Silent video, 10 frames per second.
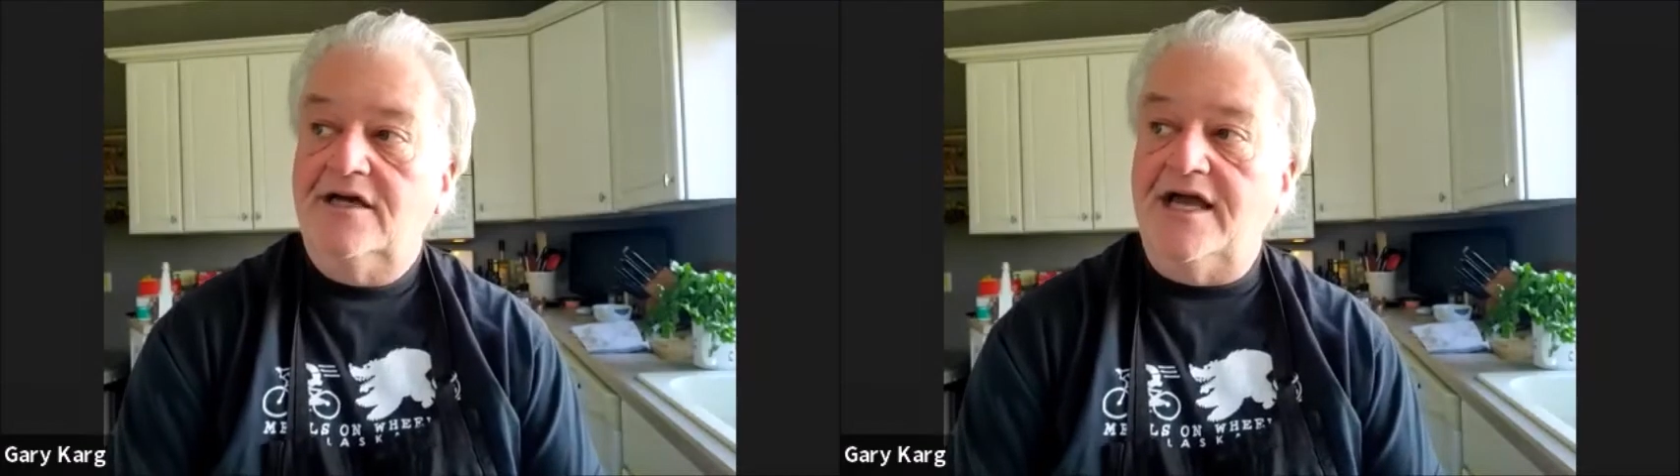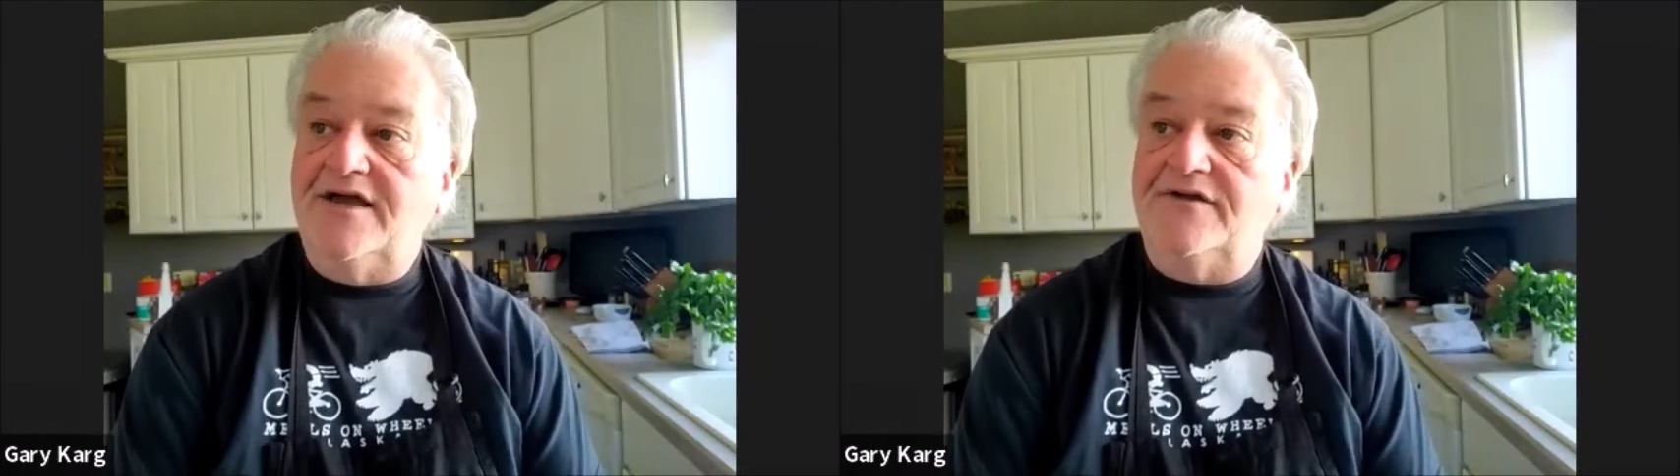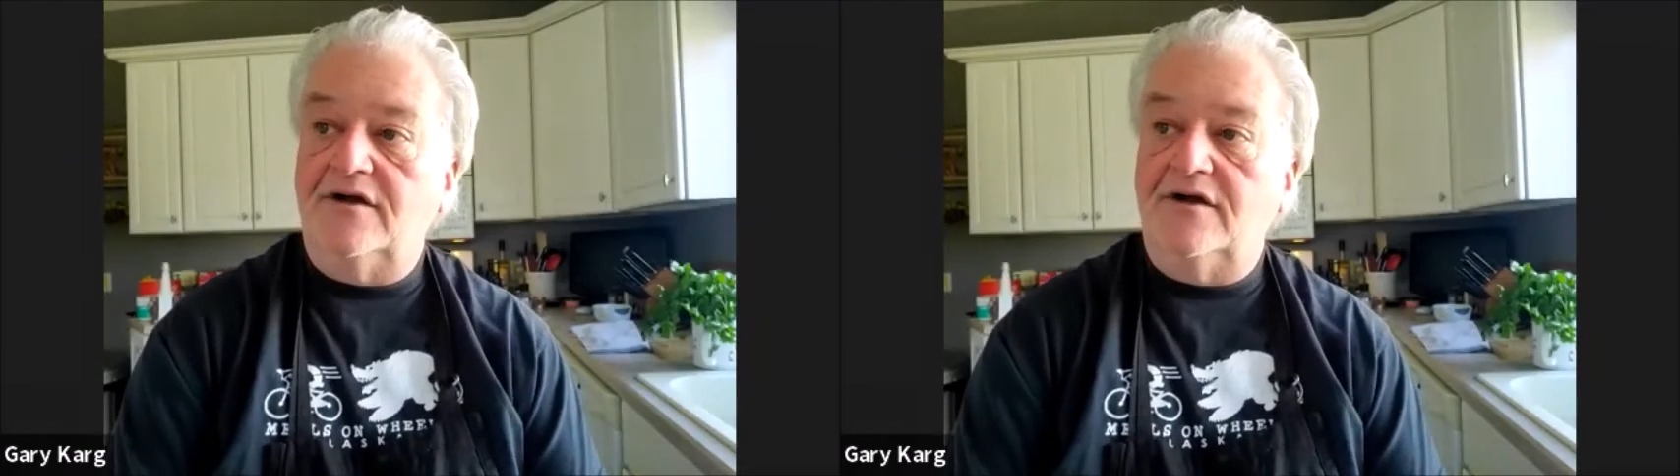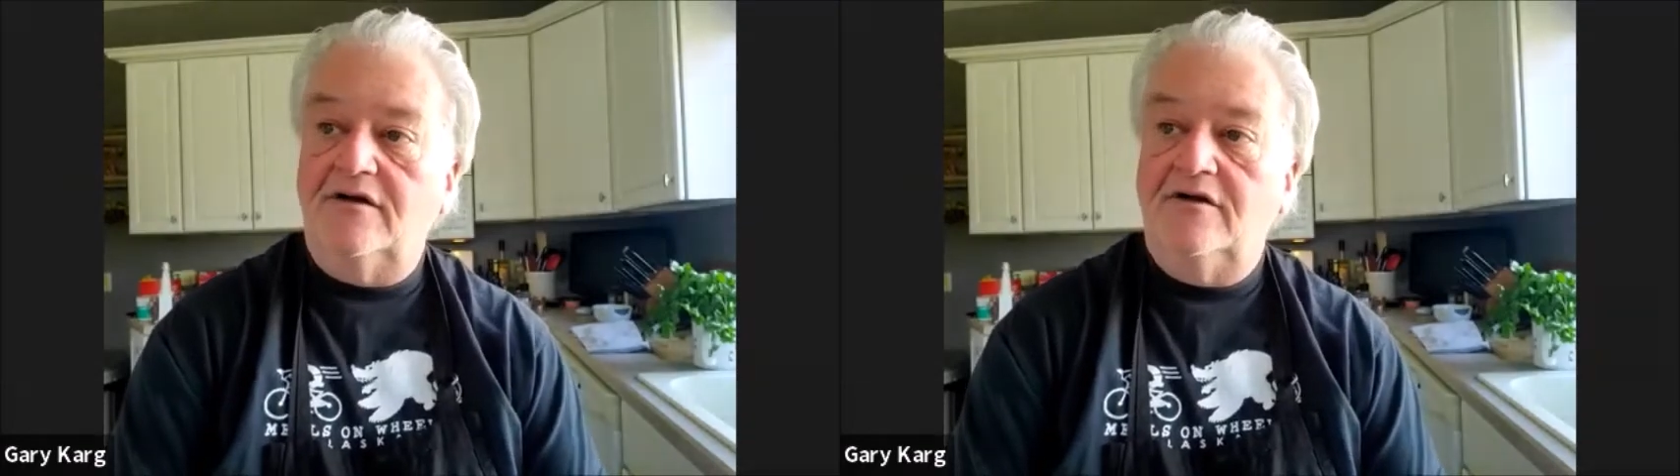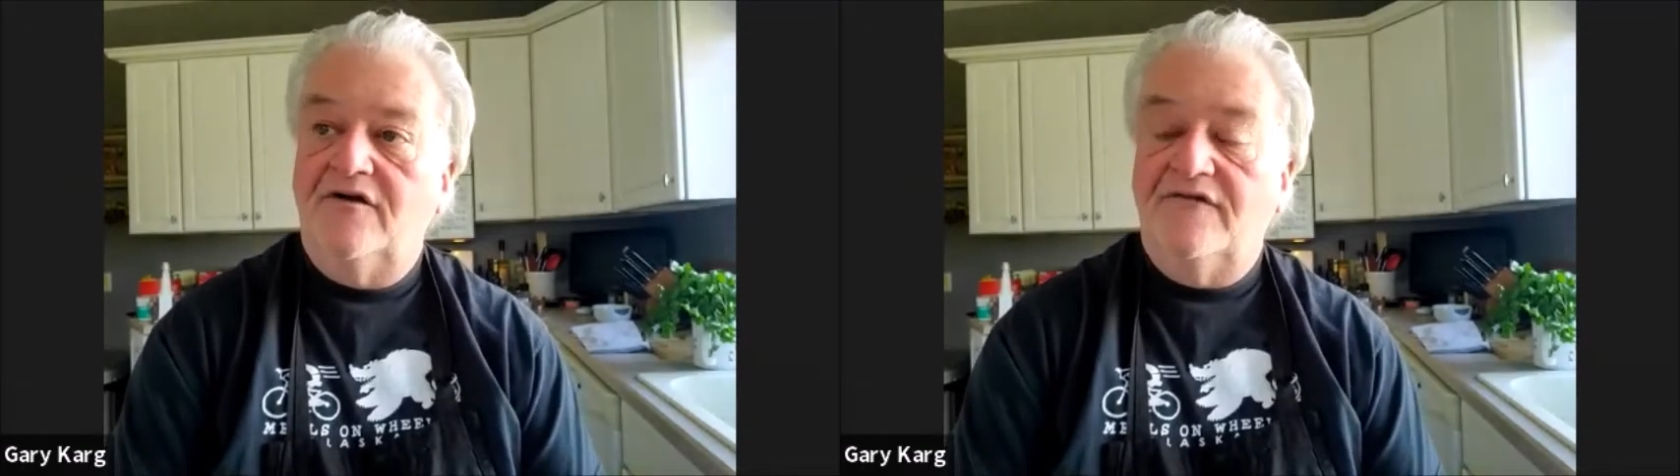
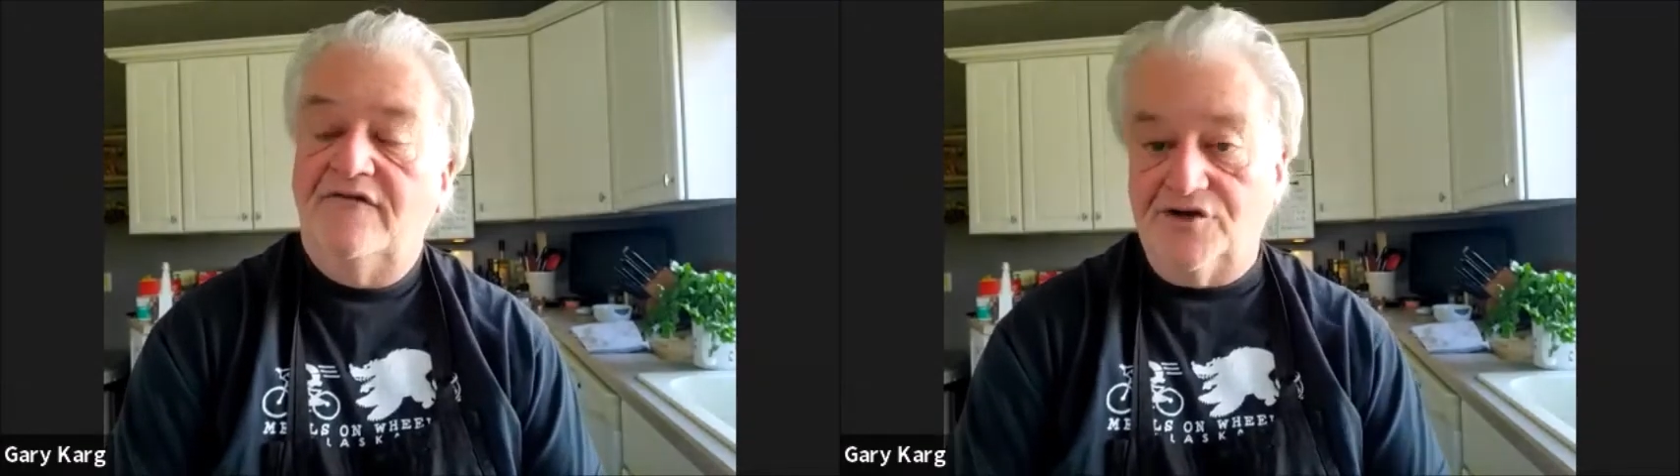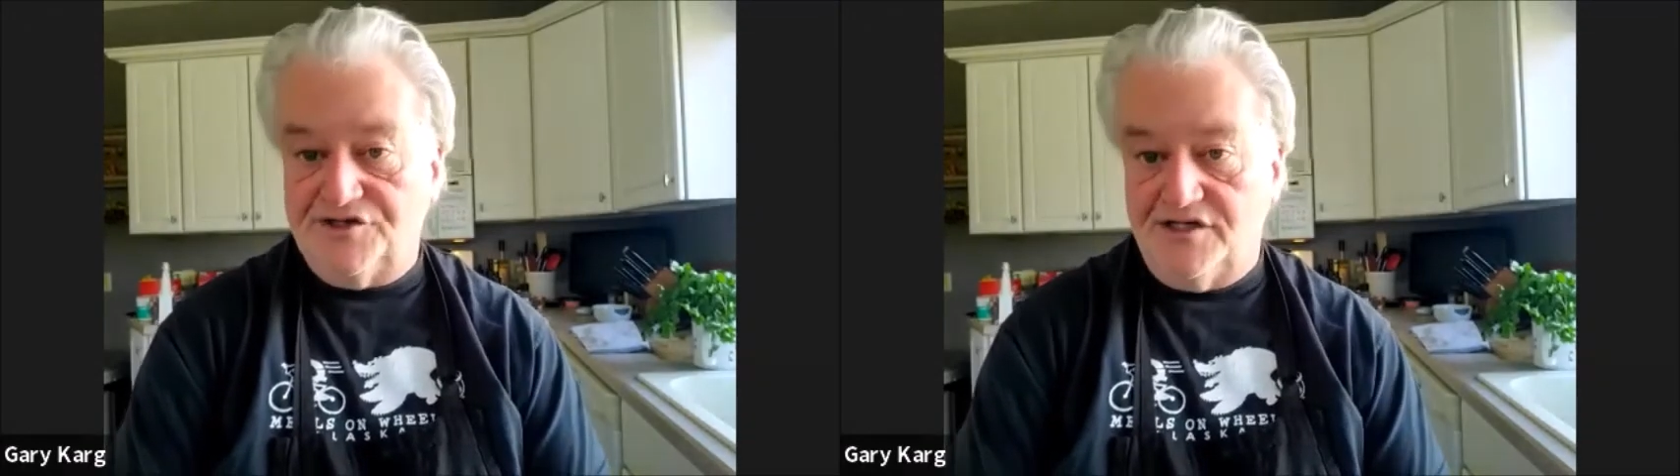either first